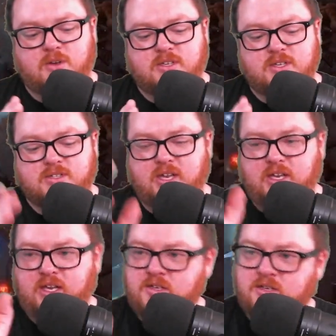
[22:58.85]
is that
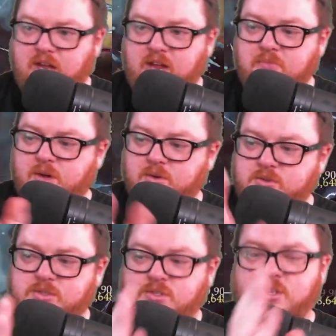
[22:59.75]
each game mode
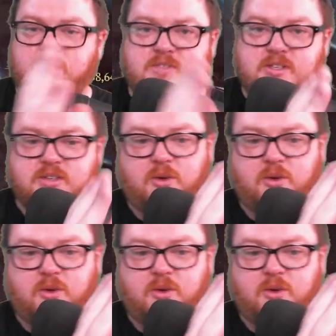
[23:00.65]
serves its own